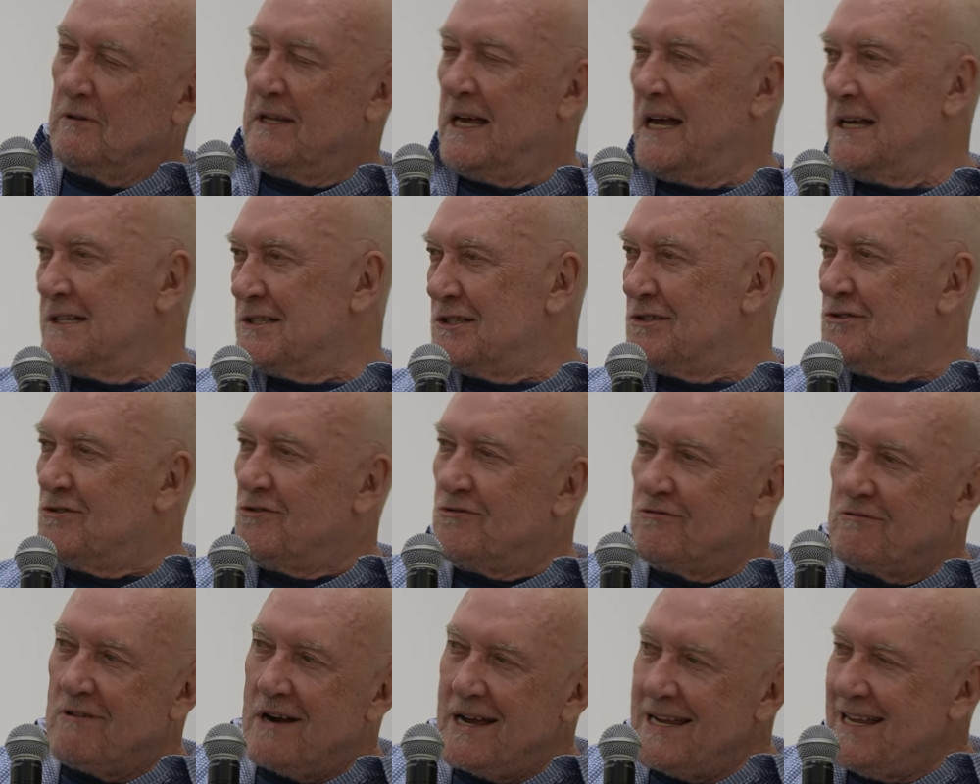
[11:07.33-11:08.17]
that's
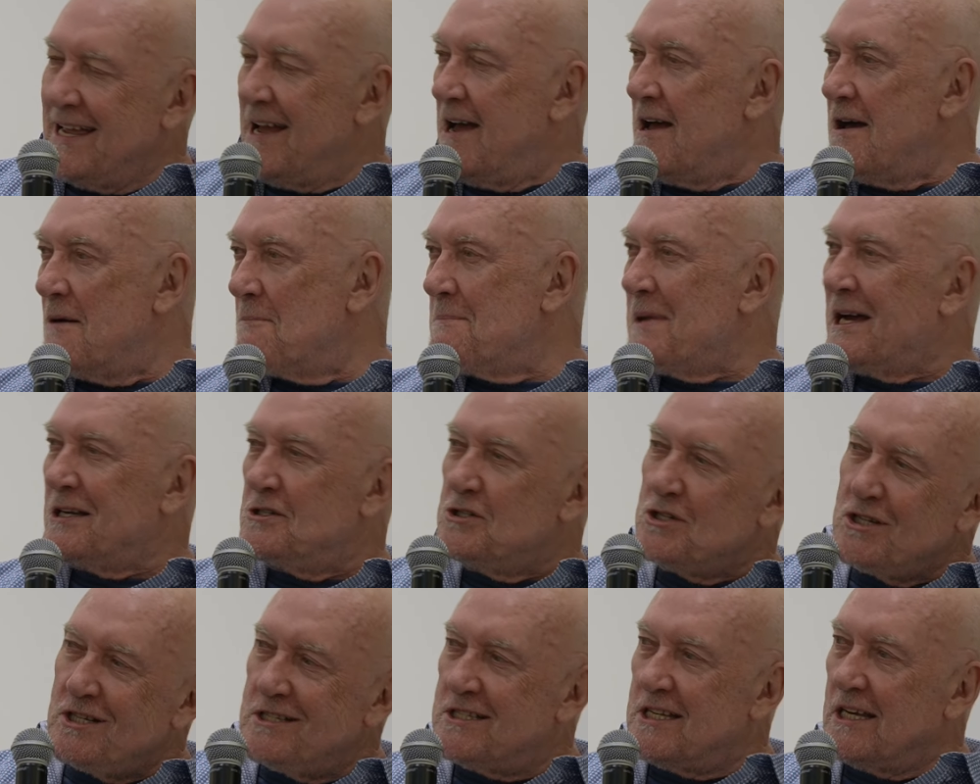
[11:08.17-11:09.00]
great. How
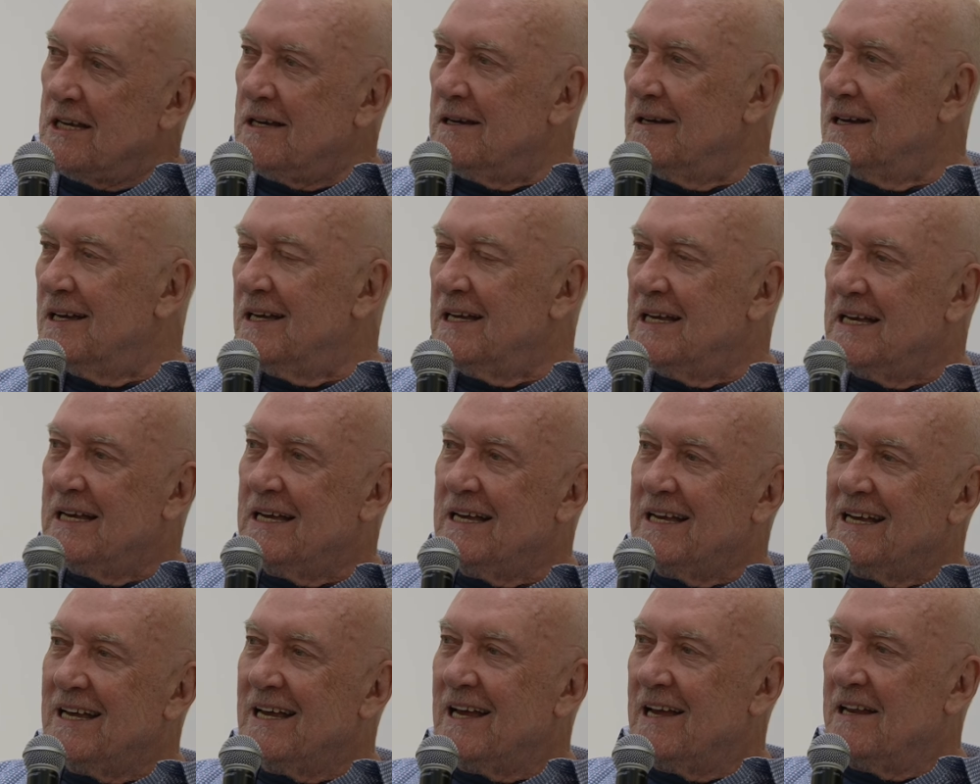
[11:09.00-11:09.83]
much is it?"
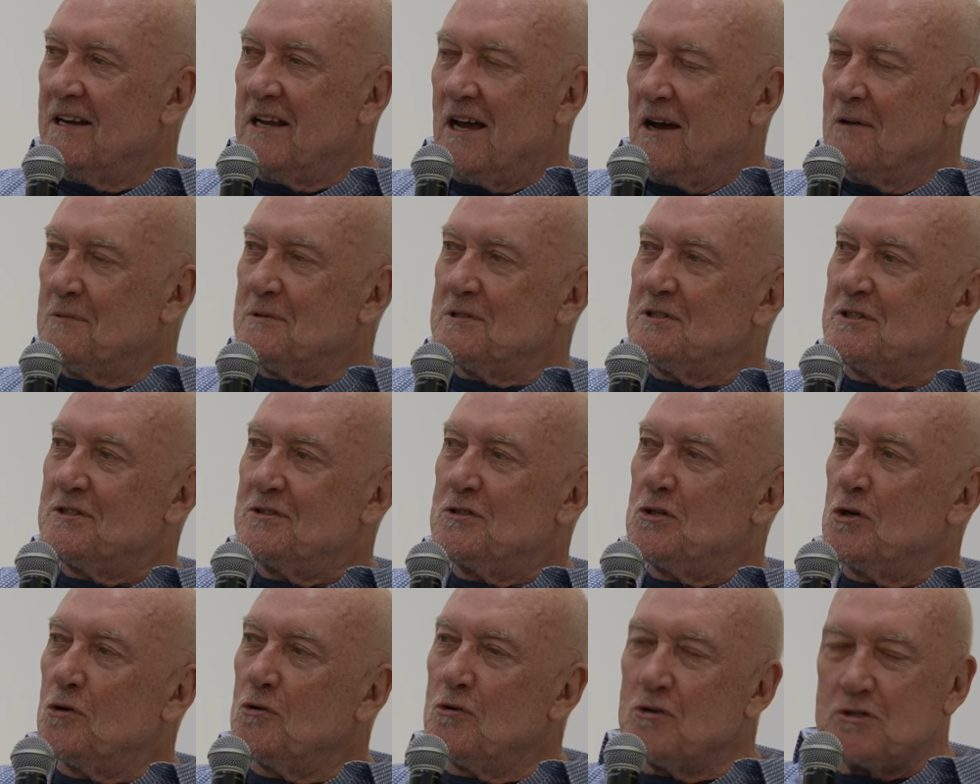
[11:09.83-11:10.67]
And I was
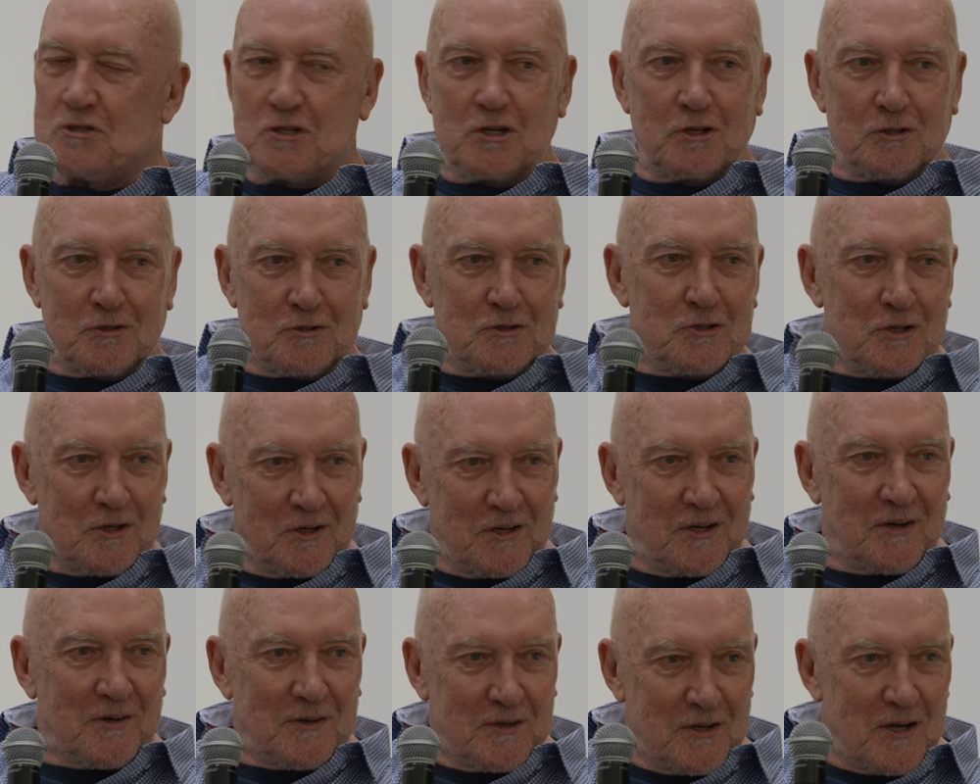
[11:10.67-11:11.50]
tortured, you
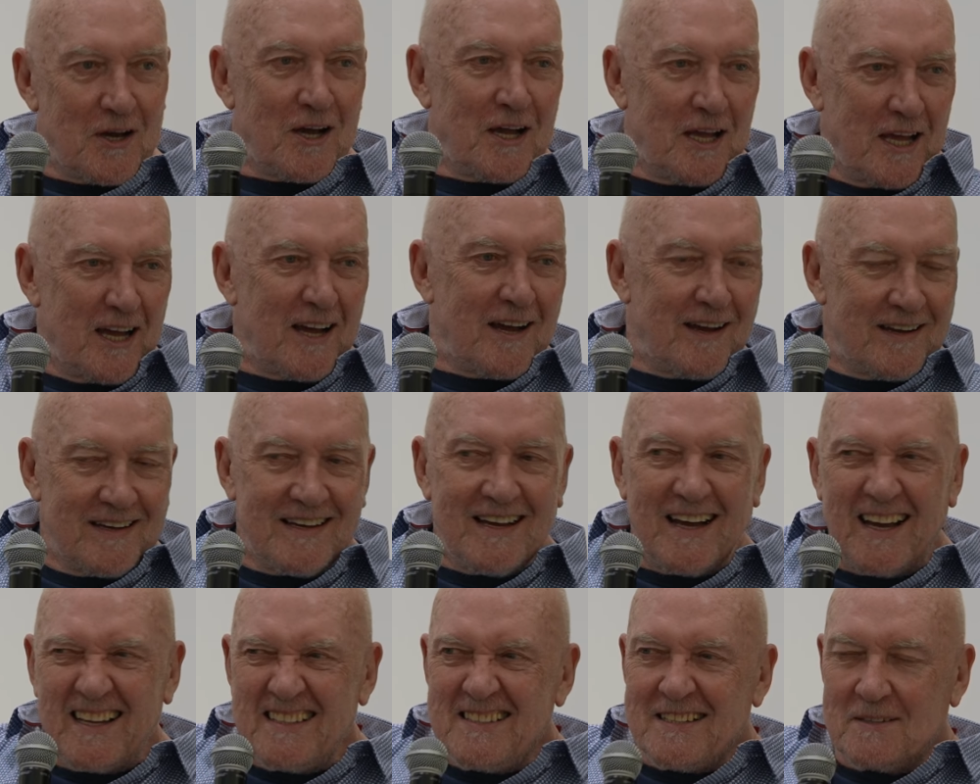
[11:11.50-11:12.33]
know, and I
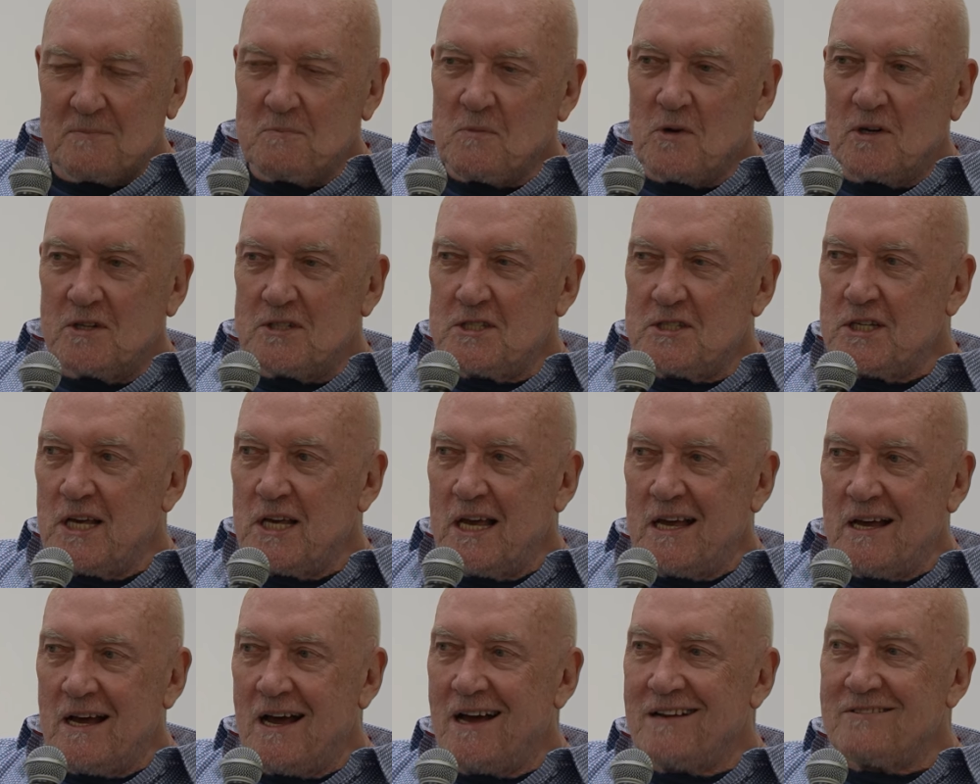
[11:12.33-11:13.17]
didn't want to say
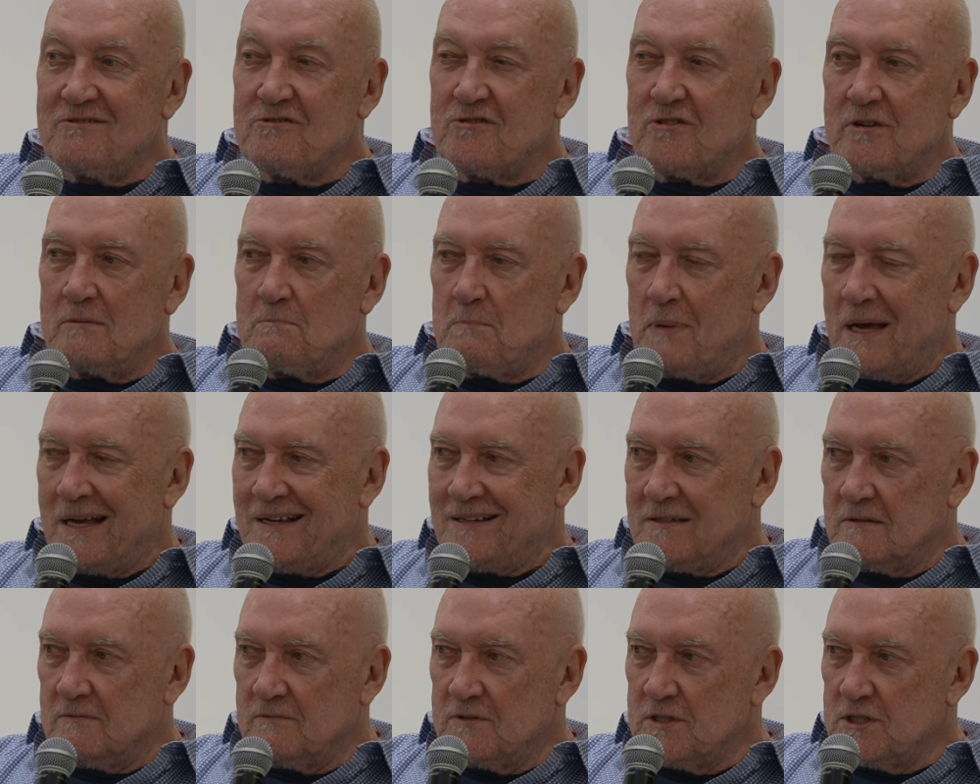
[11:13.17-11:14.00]

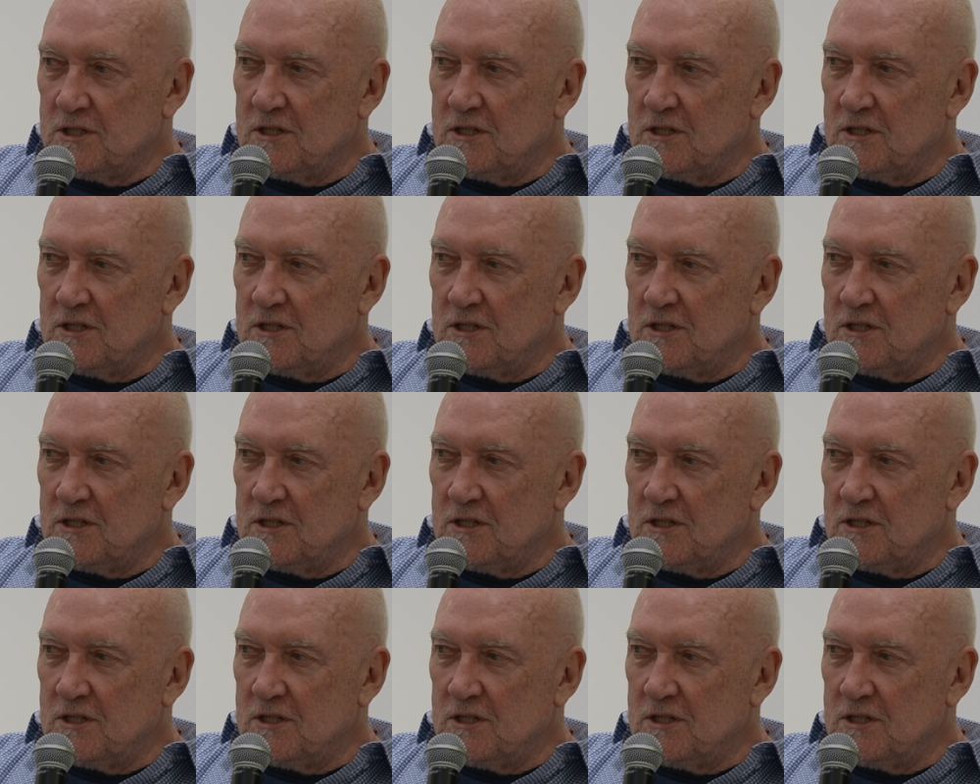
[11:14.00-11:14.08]
£100